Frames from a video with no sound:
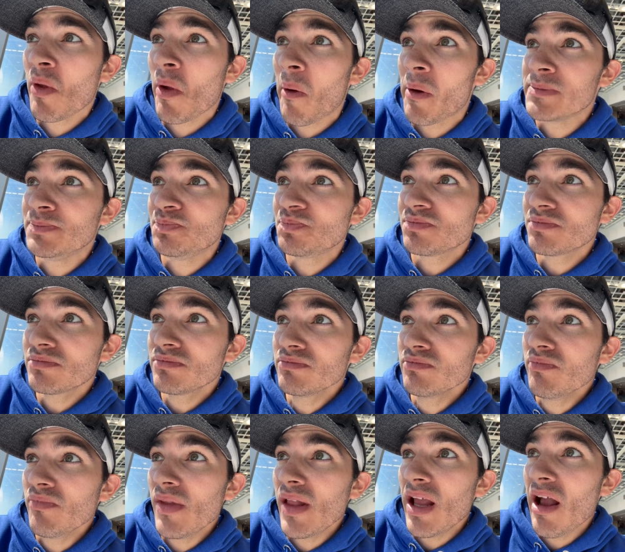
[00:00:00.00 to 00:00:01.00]
It's like the
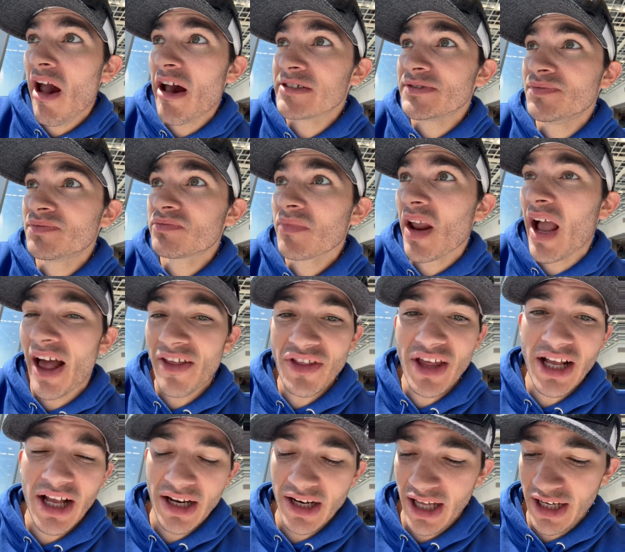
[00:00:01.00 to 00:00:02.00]
best biscuits and
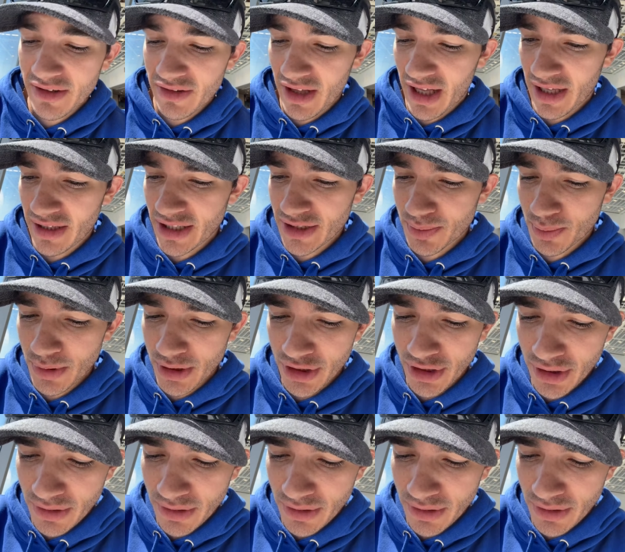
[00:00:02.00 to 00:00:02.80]
this is not biscuits and